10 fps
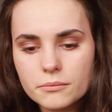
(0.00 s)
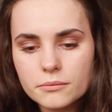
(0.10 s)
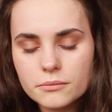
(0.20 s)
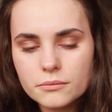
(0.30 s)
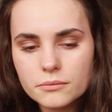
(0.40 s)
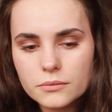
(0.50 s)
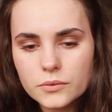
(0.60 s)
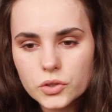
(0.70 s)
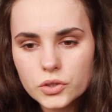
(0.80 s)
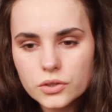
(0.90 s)

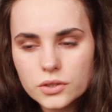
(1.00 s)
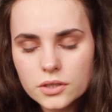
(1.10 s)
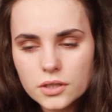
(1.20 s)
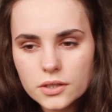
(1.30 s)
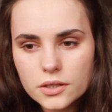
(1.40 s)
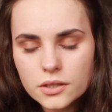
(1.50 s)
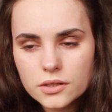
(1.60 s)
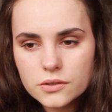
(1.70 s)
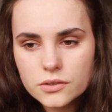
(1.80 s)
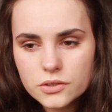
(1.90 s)
Nobody speaks.